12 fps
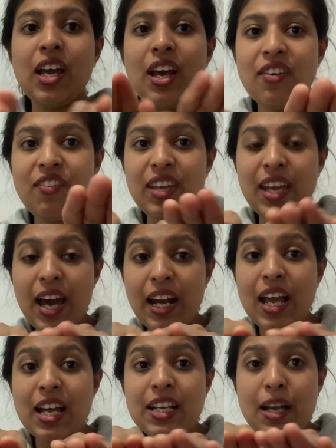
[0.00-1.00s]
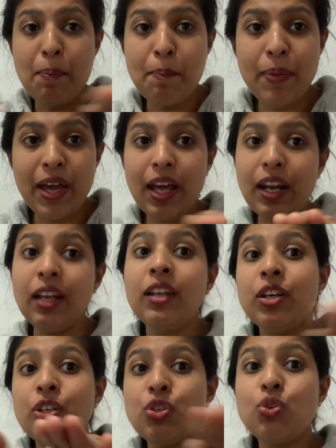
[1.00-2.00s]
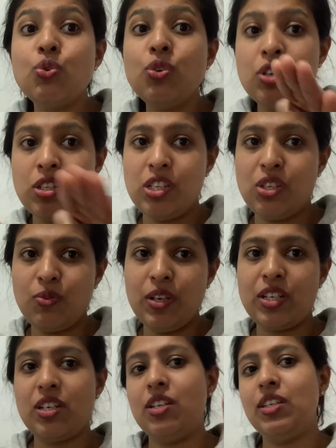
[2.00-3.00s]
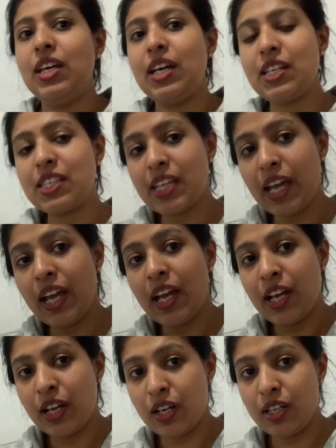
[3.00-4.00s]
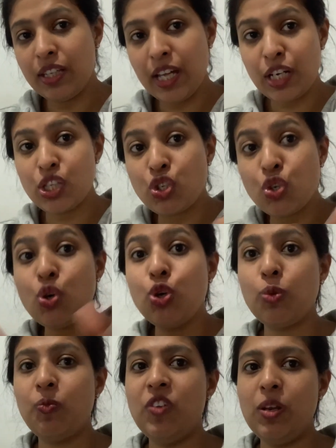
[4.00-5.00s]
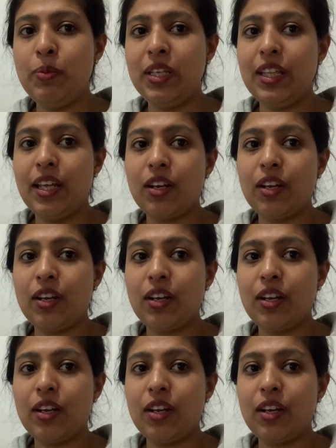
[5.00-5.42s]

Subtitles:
We are comparing two situation. There is two group will be there.